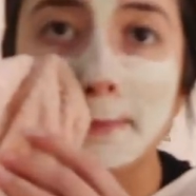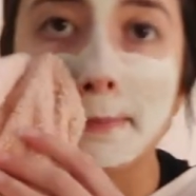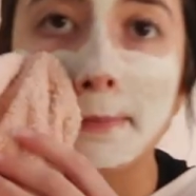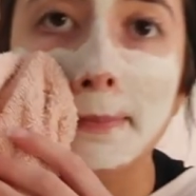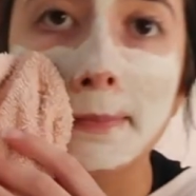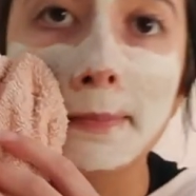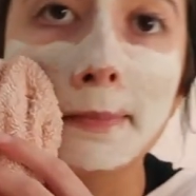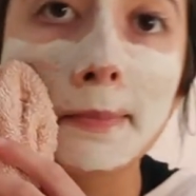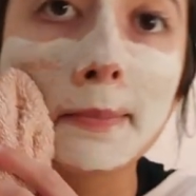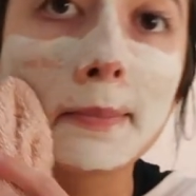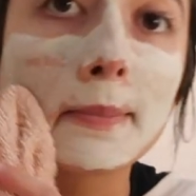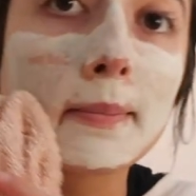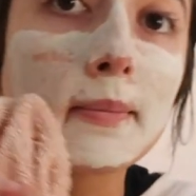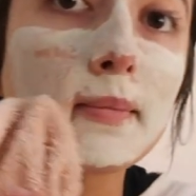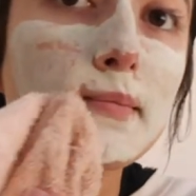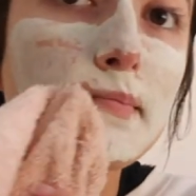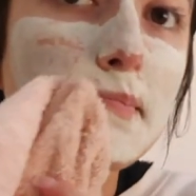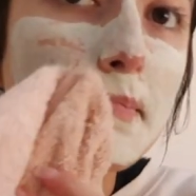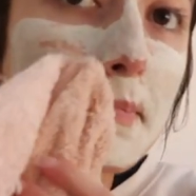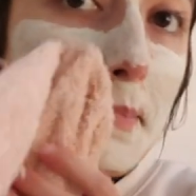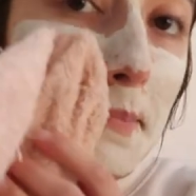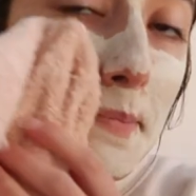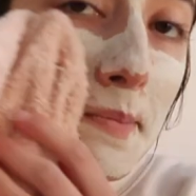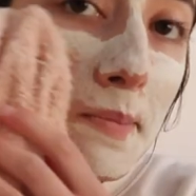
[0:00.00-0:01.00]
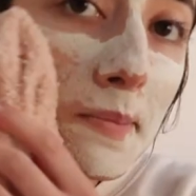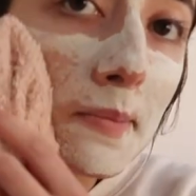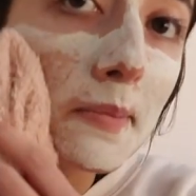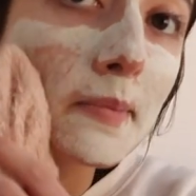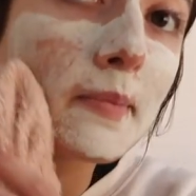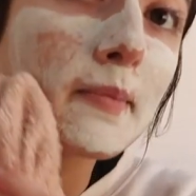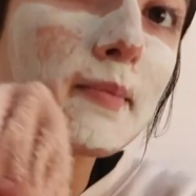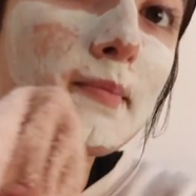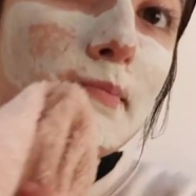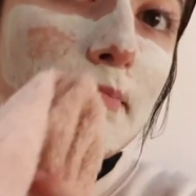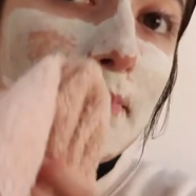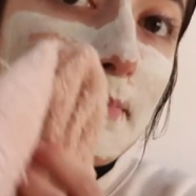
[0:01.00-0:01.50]

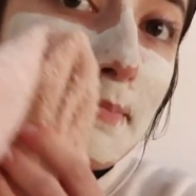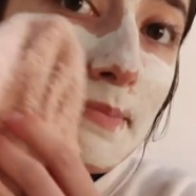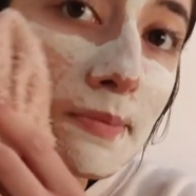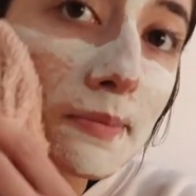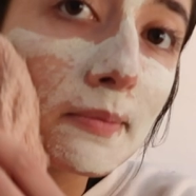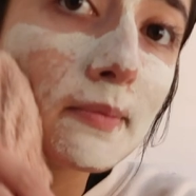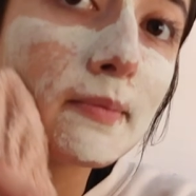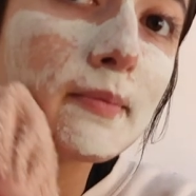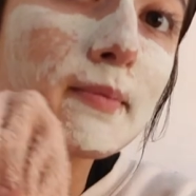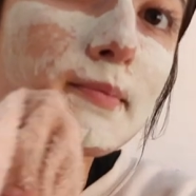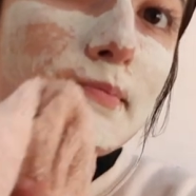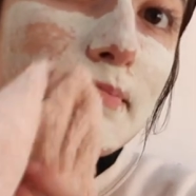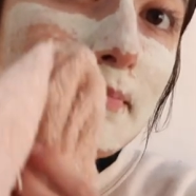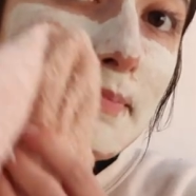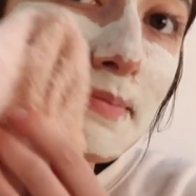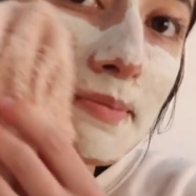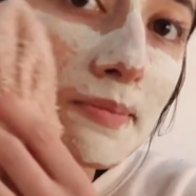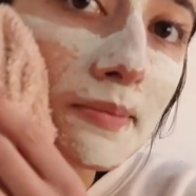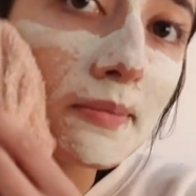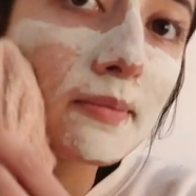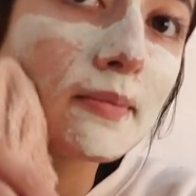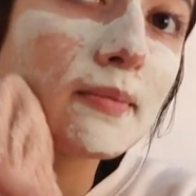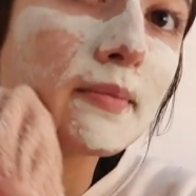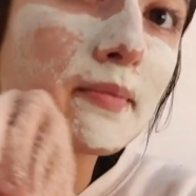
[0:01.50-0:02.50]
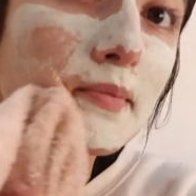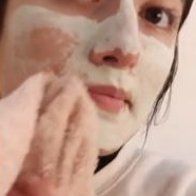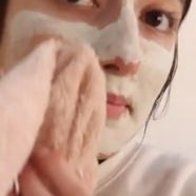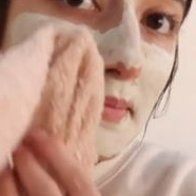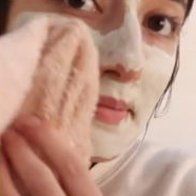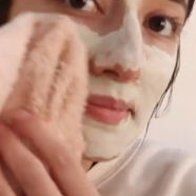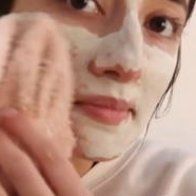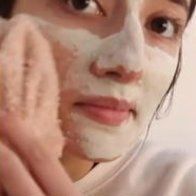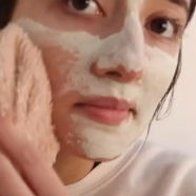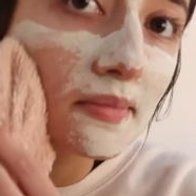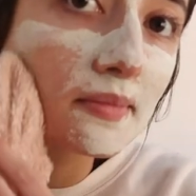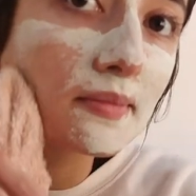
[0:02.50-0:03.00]

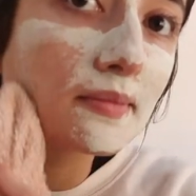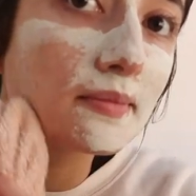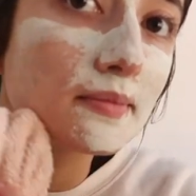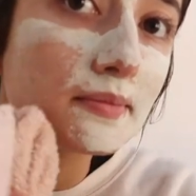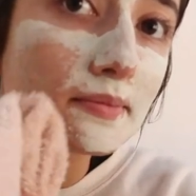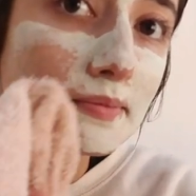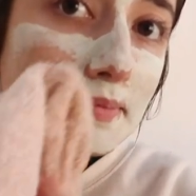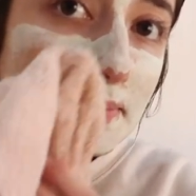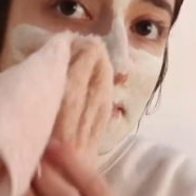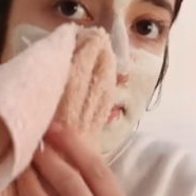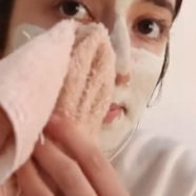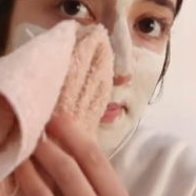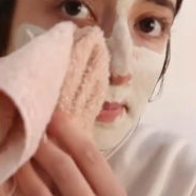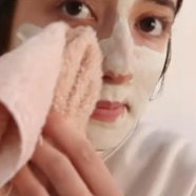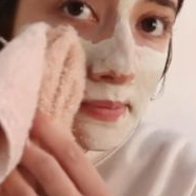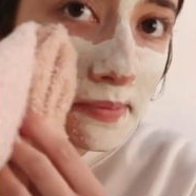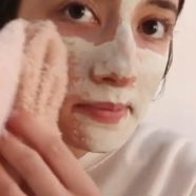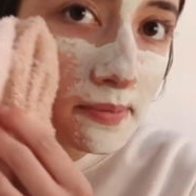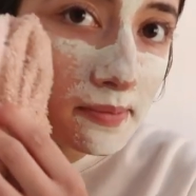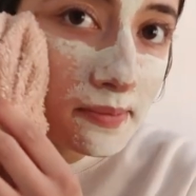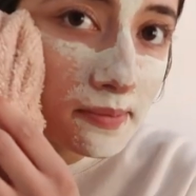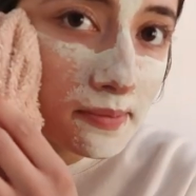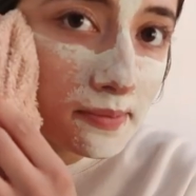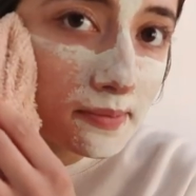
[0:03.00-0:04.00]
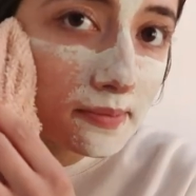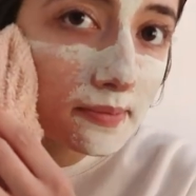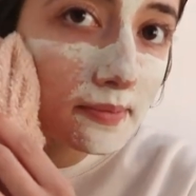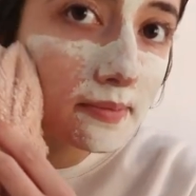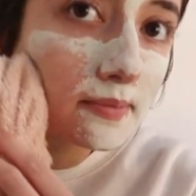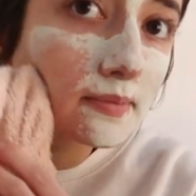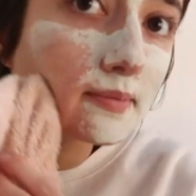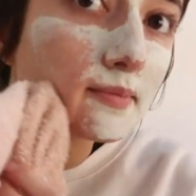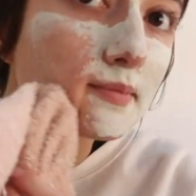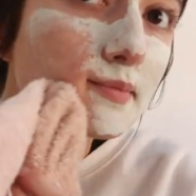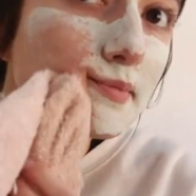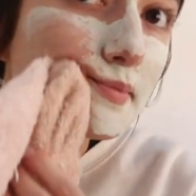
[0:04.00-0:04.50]

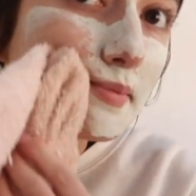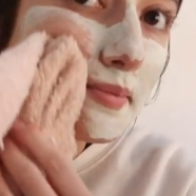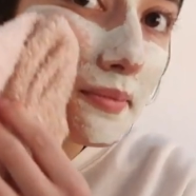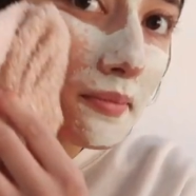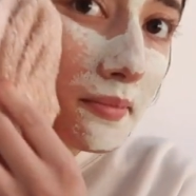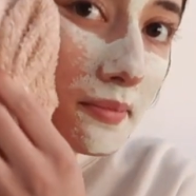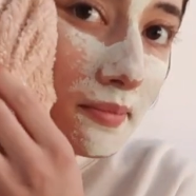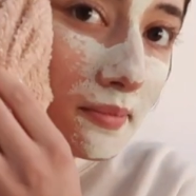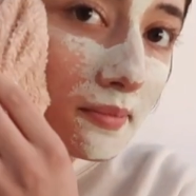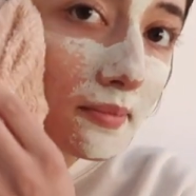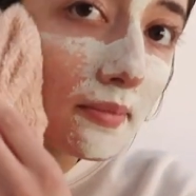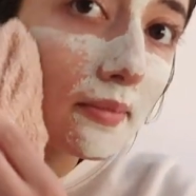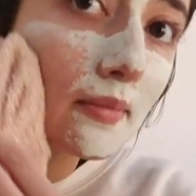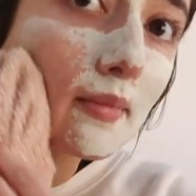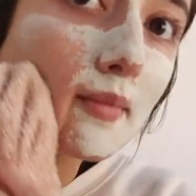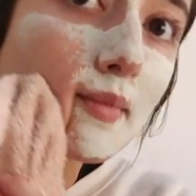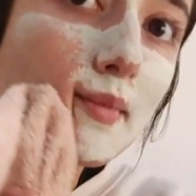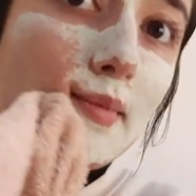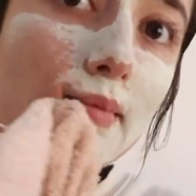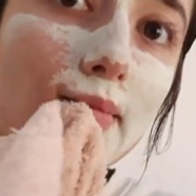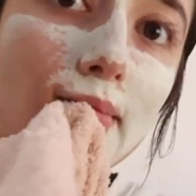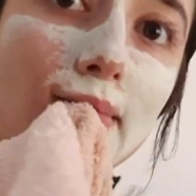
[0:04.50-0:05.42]
[no speech]